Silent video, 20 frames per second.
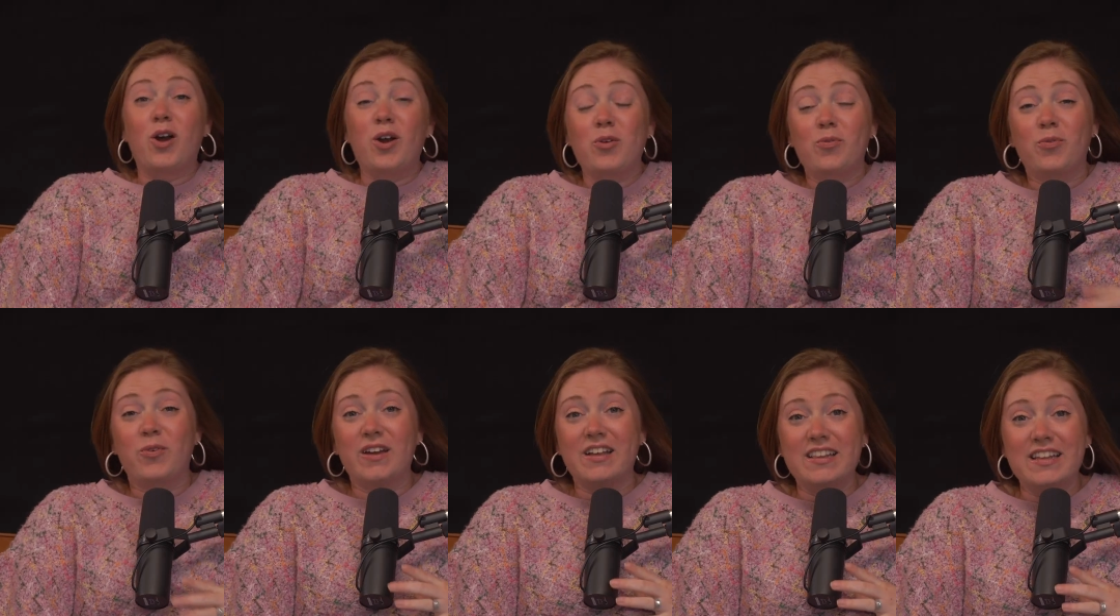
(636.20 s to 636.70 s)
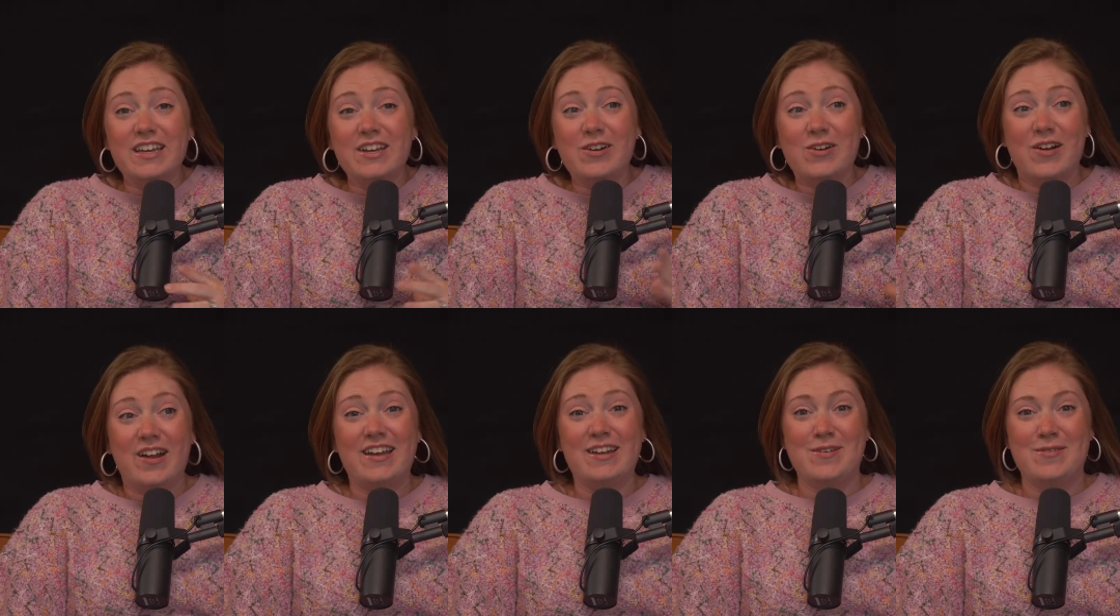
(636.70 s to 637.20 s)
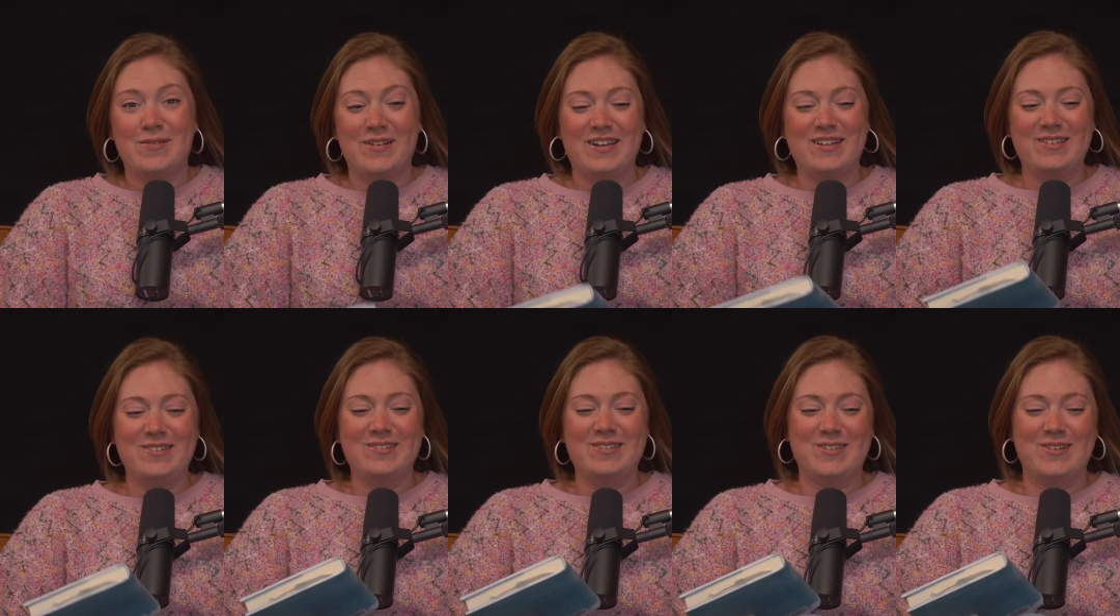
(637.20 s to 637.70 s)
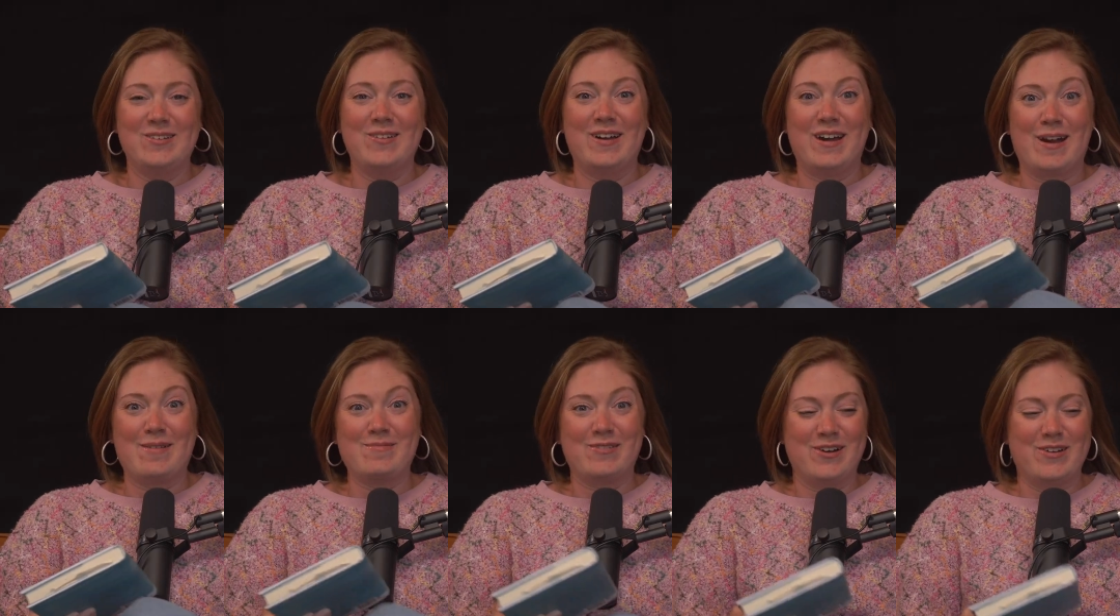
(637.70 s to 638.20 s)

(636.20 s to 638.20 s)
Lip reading: are really great at what you do, and I'm